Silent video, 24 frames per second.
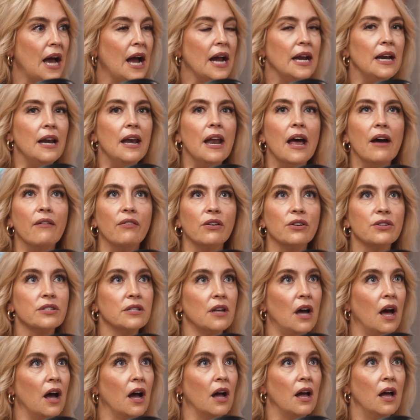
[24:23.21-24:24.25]
I never
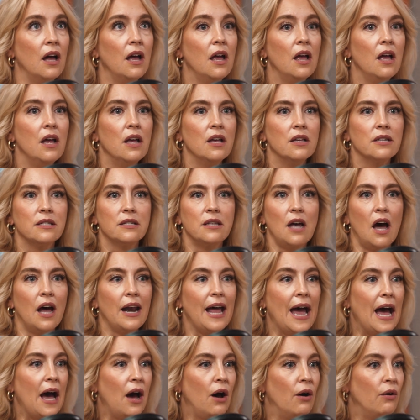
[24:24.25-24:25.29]
sought
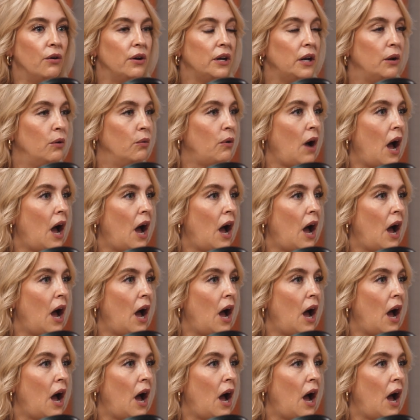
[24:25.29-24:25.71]
out.